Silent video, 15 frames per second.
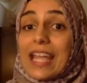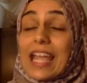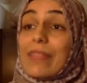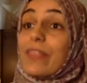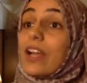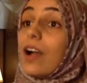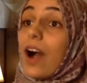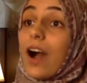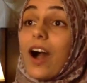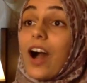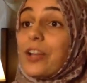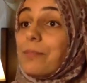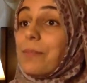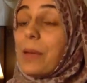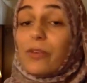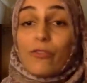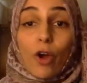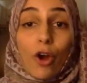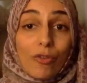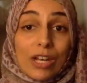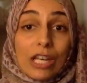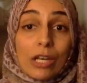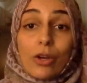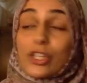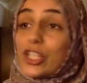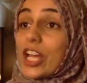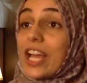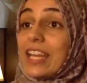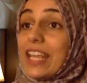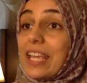In the car, maybe you've got a really long
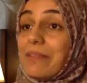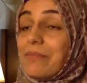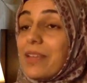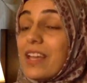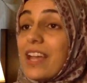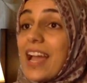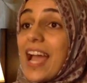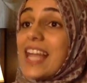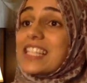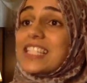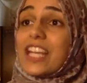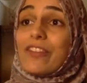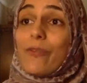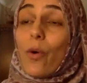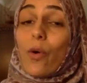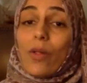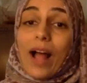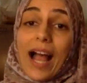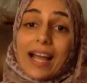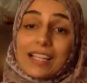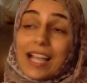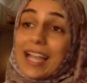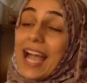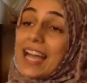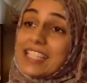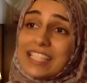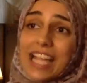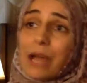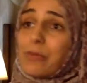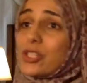journey. Instead of all
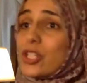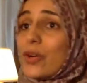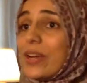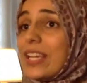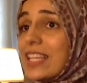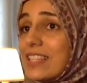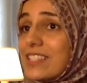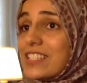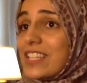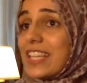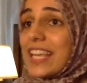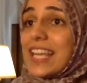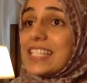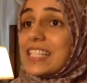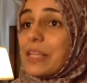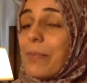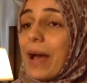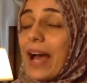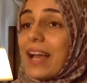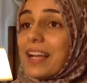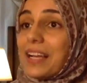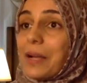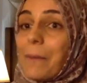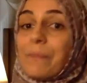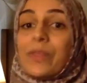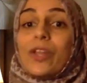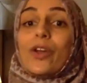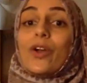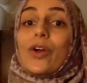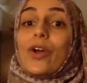handing out the screens to the kids in the back,
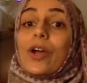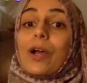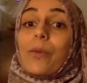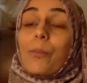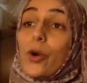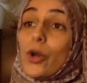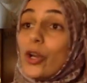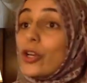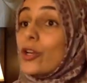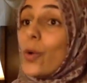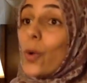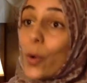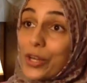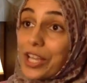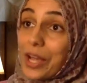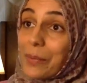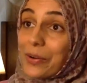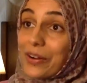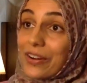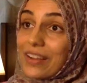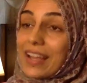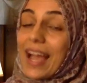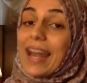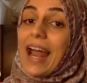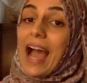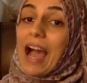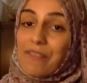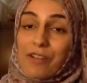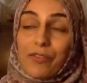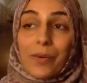put on an audiobook and
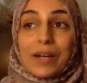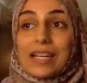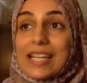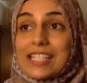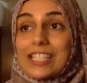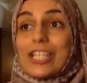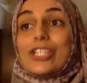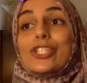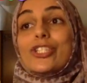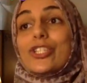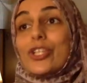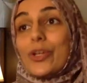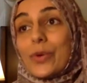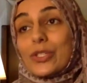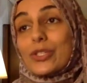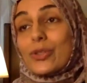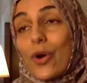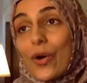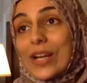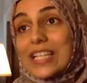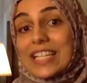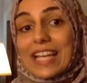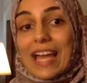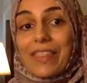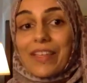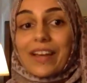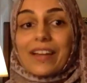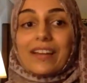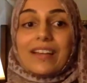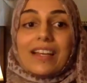have everyone listen to a story
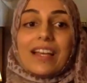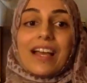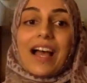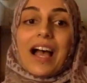together.